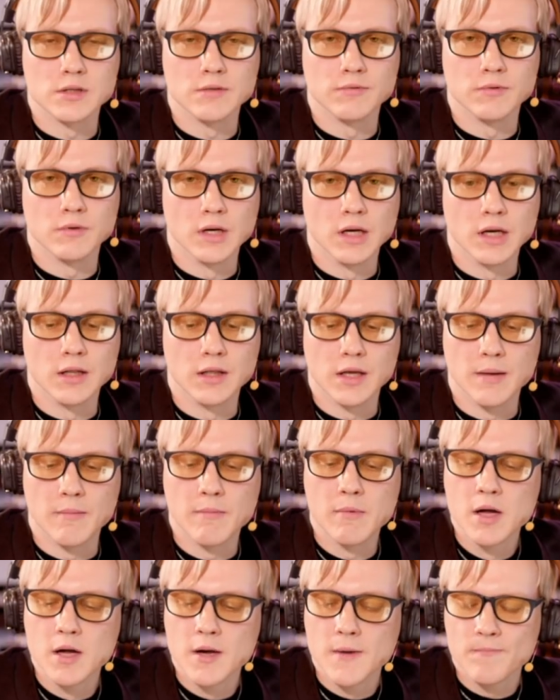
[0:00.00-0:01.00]
if you need
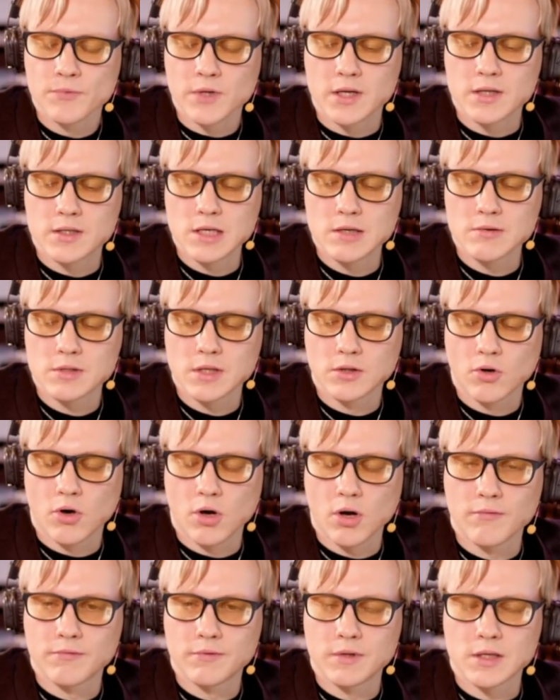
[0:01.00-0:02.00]
them, and it seems that
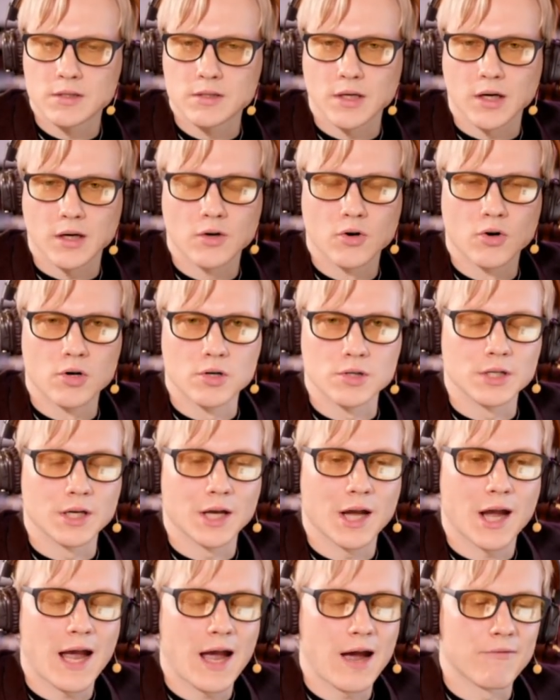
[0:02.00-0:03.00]
all of these are causing
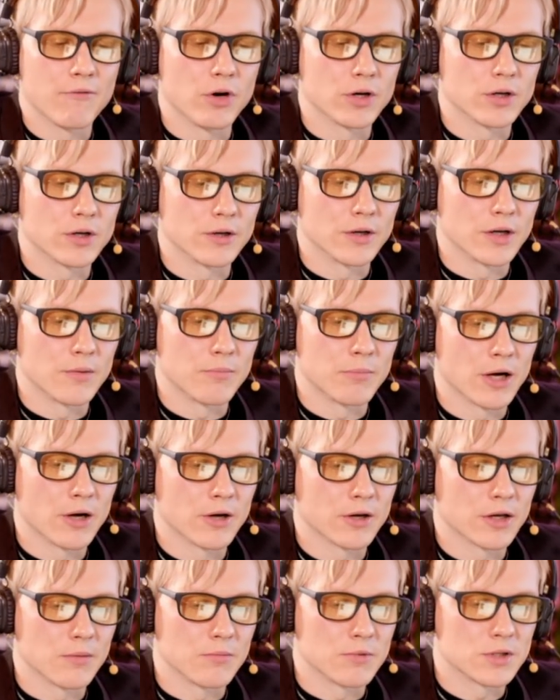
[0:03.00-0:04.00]
havoc on our
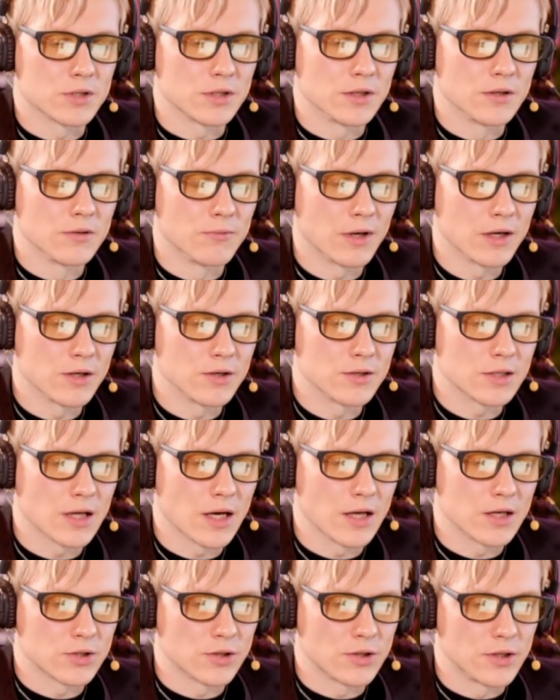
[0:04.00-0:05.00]
biochemistry. What do you
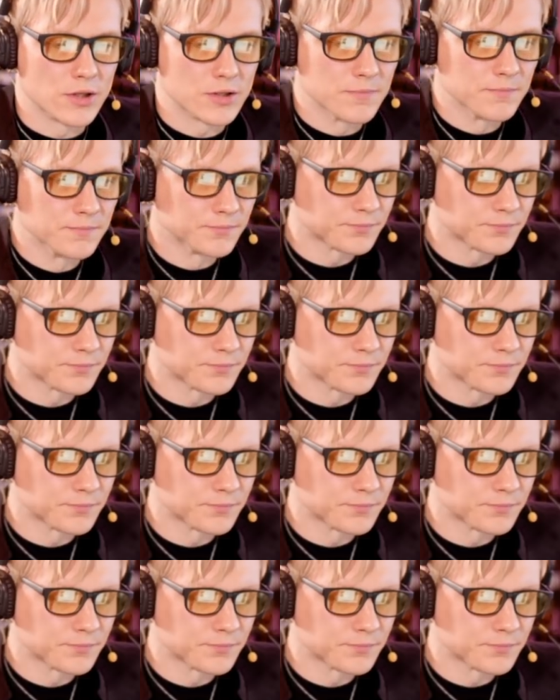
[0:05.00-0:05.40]
say, Serge?